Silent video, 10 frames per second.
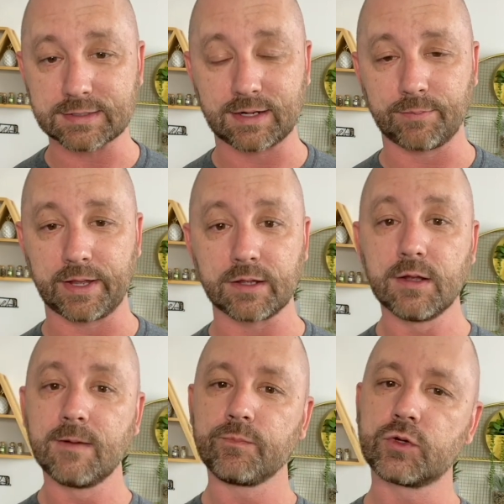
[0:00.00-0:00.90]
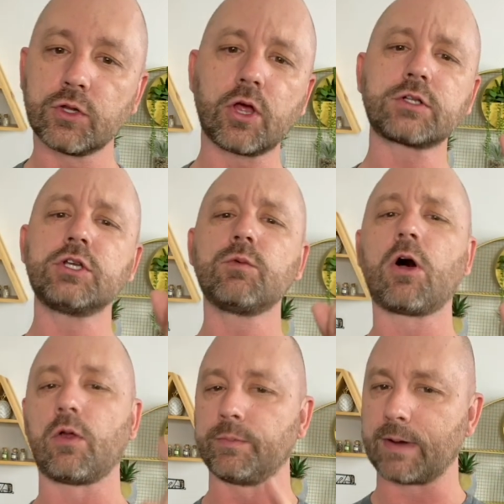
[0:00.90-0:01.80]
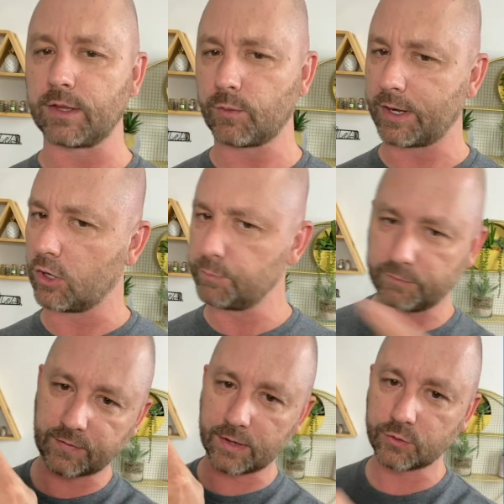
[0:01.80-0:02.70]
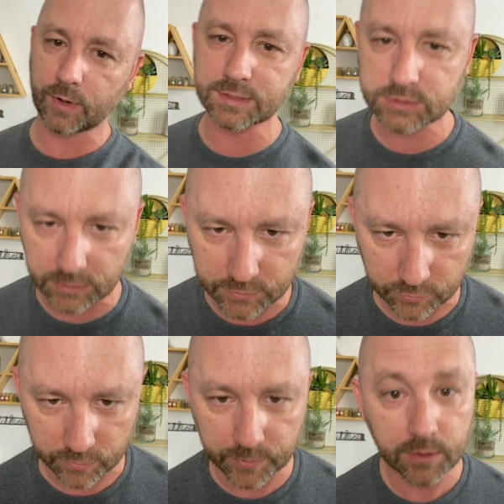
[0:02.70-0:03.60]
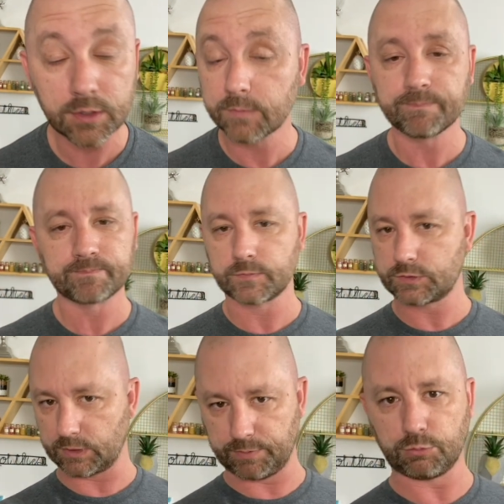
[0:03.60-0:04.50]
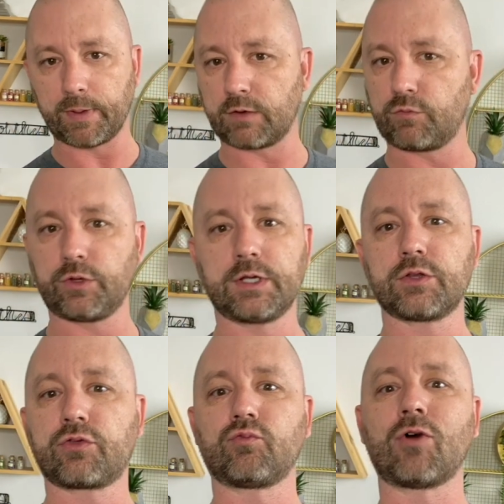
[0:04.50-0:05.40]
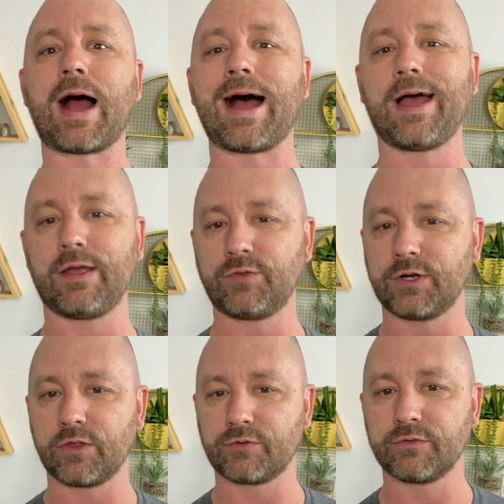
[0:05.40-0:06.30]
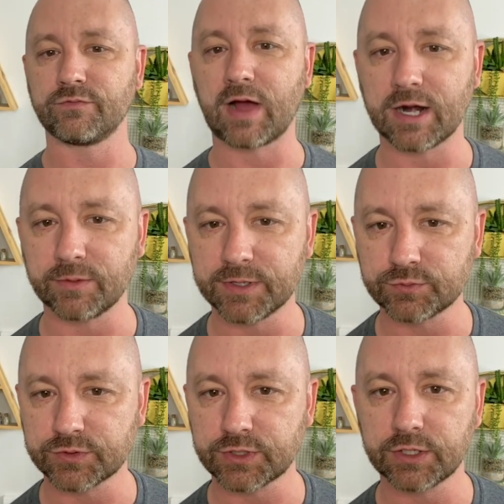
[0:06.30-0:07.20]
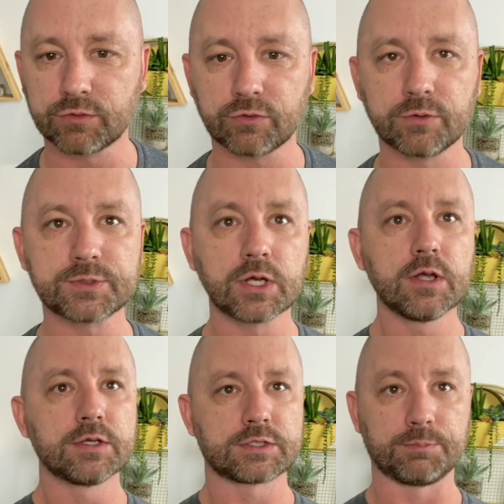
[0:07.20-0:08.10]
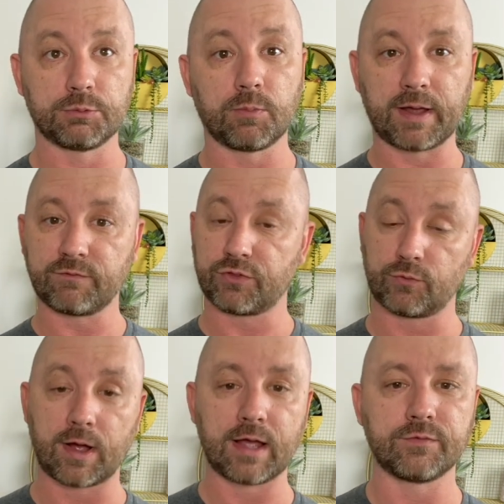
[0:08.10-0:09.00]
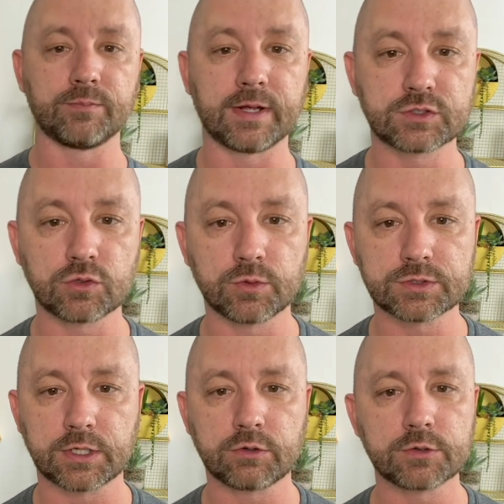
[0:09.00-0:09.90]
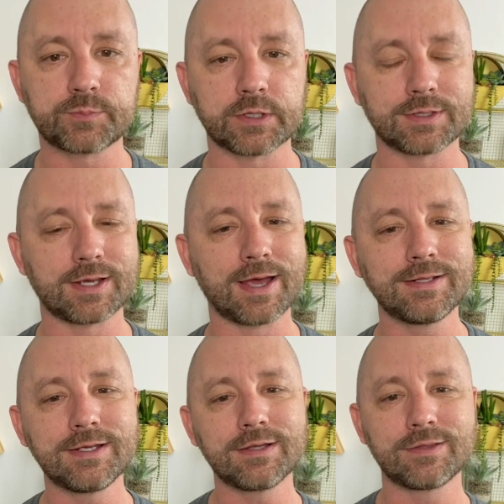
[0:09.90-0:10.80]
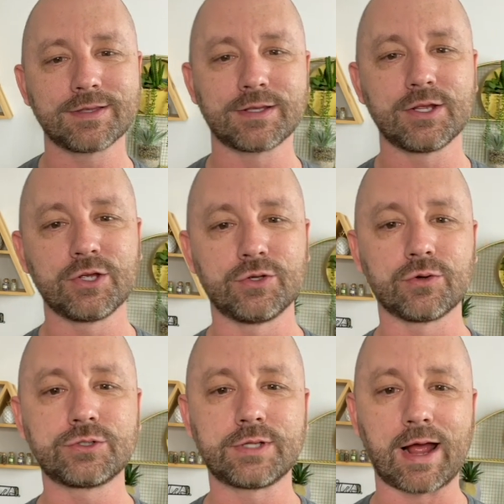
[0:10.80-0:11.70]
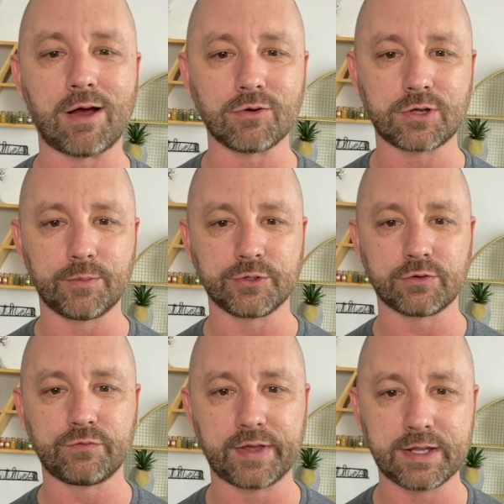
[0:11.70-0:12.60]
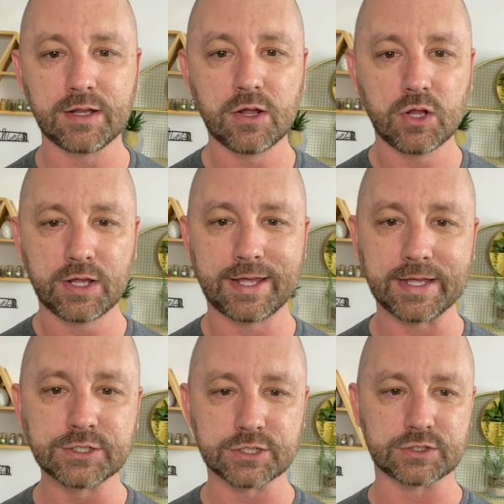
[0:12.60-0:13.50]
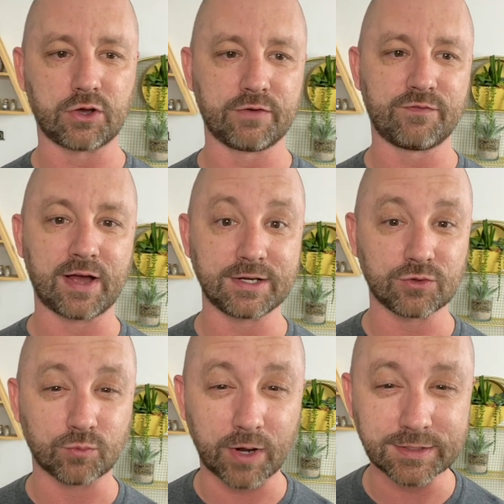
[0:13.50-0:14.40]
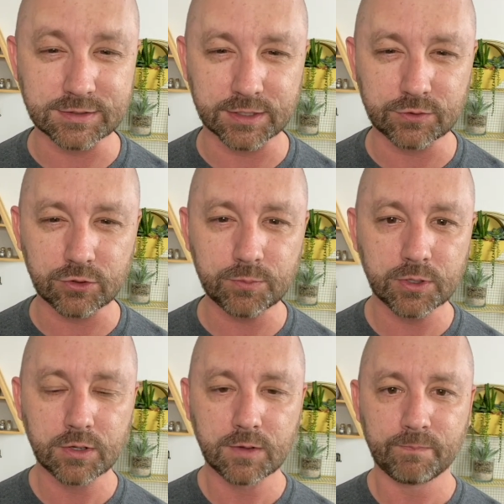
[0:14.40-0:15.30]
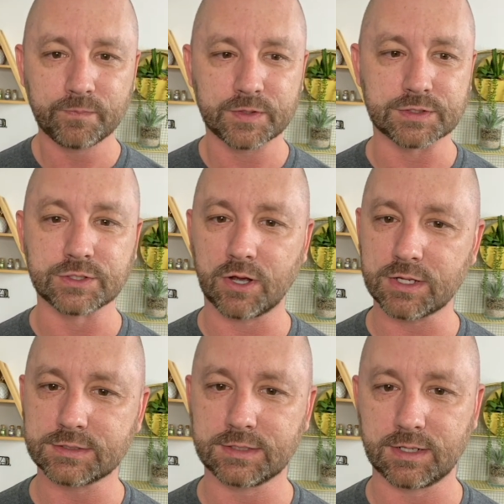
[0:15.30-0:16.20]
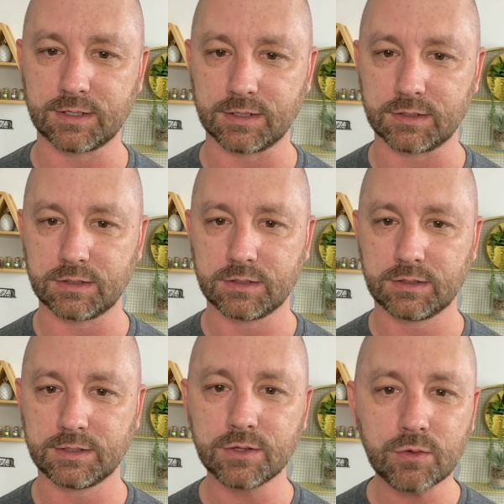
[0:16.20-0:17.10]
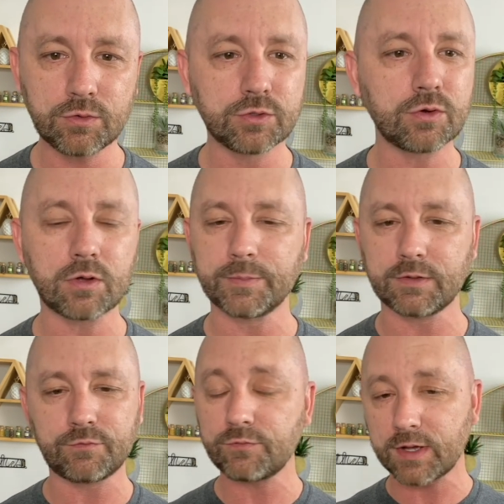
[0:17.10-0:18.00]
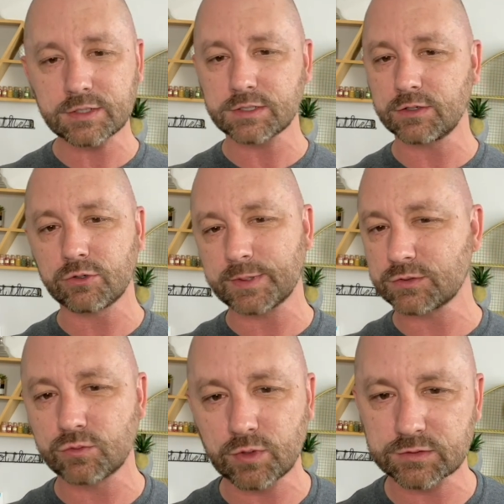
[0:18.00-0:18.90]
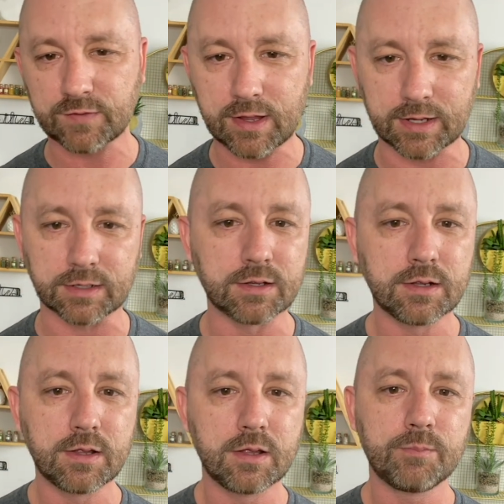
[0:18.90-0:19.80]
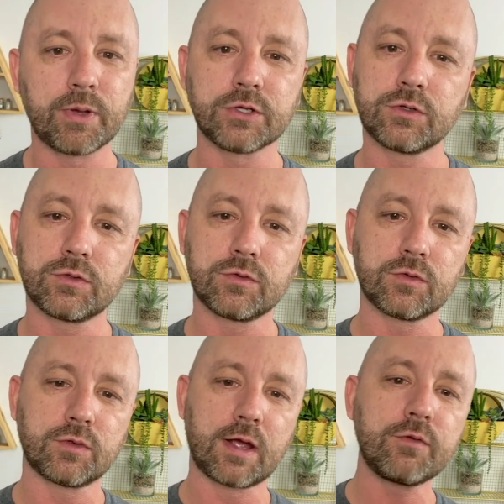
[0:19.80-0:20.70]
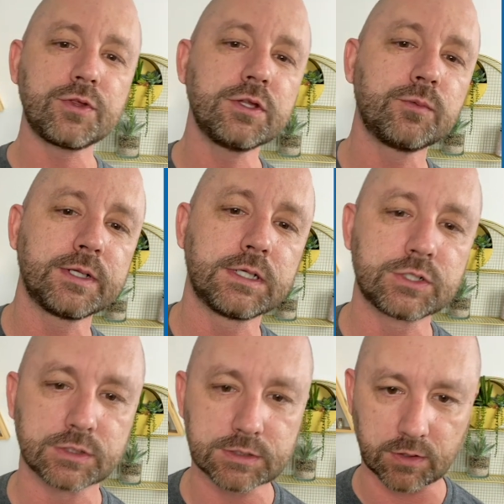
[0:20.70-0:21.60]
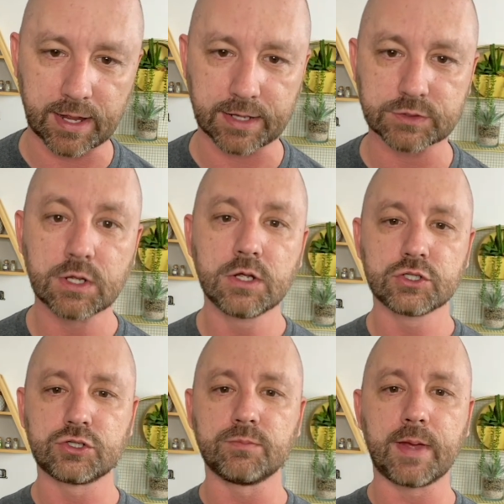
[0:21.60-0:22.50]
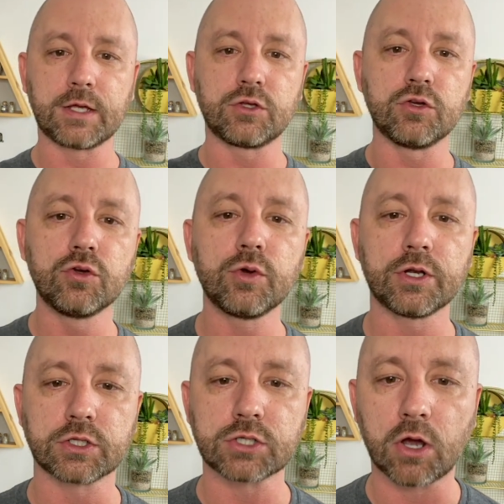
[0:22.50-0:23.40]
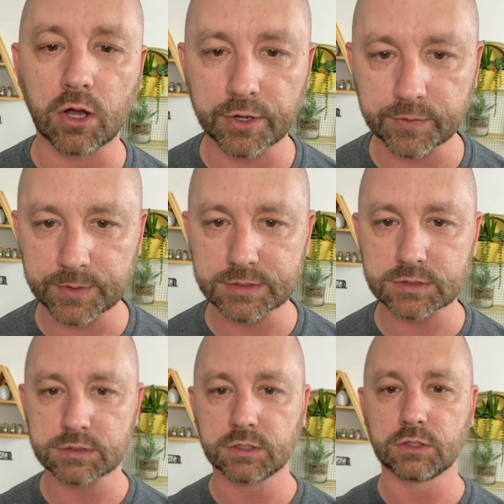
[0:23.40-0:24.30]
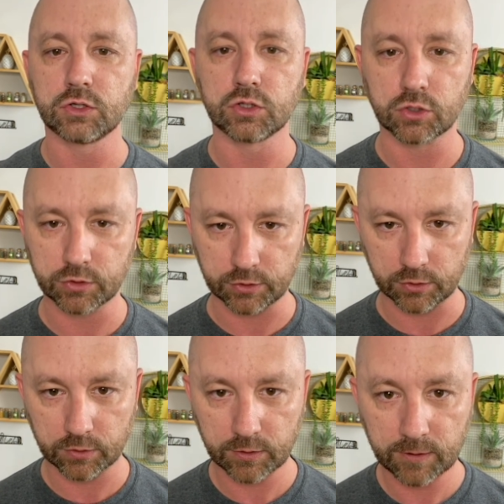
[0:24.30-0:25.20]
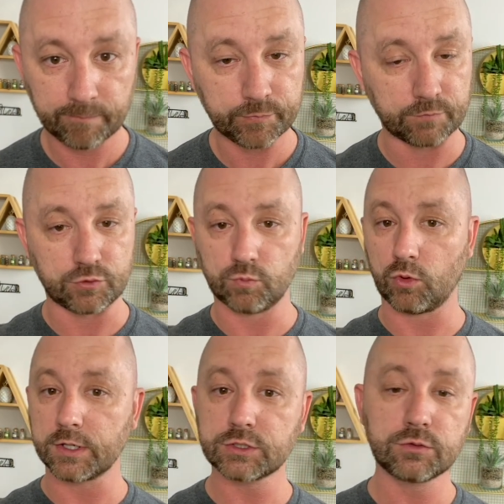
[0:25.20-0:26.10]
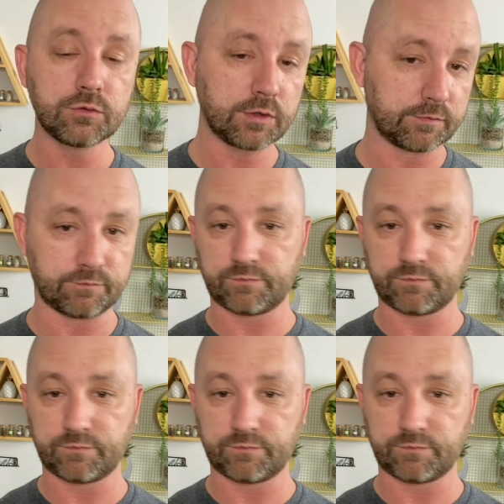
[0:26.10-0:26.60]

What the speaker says: and I'm like, good luck to you all. And by the way, I hope you find the right study group. Some people might have really thrived in other environments with study groups. Some people might thrive in med school with study groups. But the idea that your outcome and your fate hinges on finding the right study group is nauseating. Like, no, you don't. I mean, if you find a study group, that's cool, that's fine. But everything that we teach in this class should make you an autonomous learner. If you want to